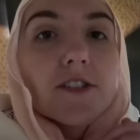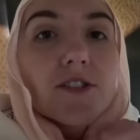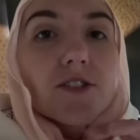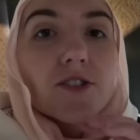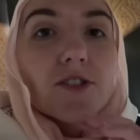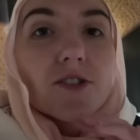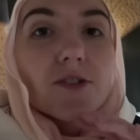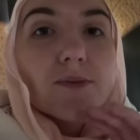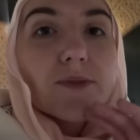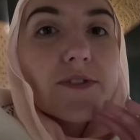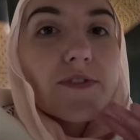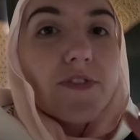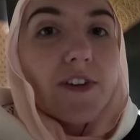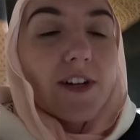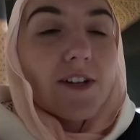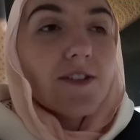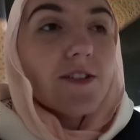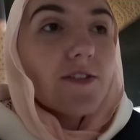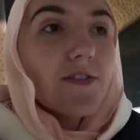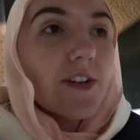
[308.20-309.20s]
So we
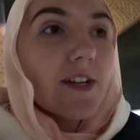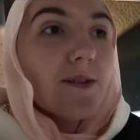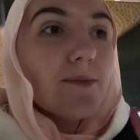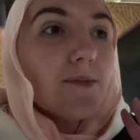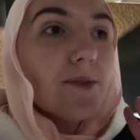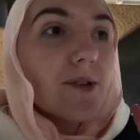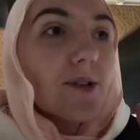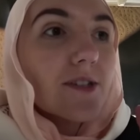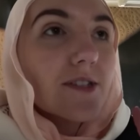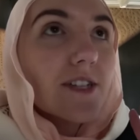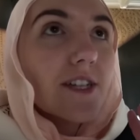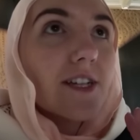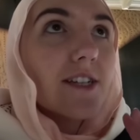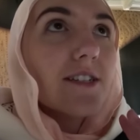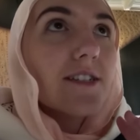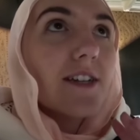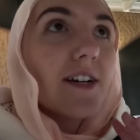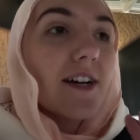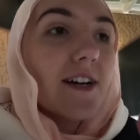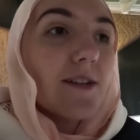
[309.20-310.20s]
found the right mosque and
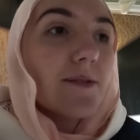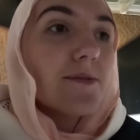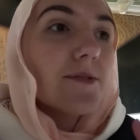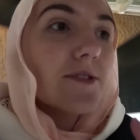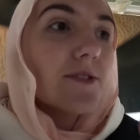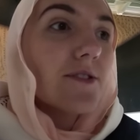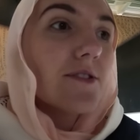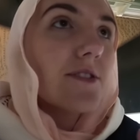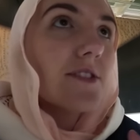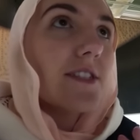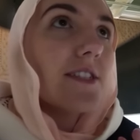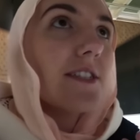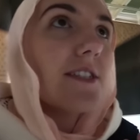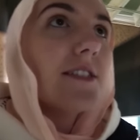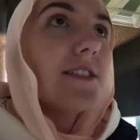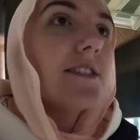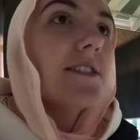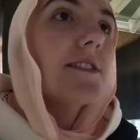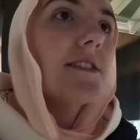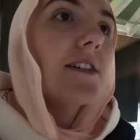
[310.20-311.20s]
it's absolutely
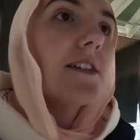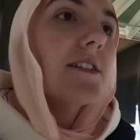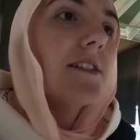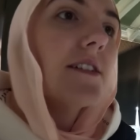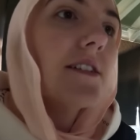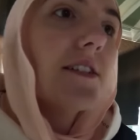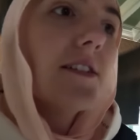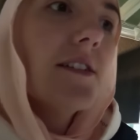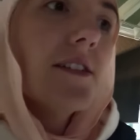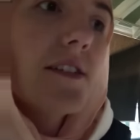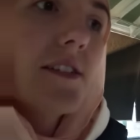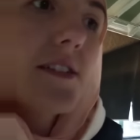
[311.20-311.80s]
stunning.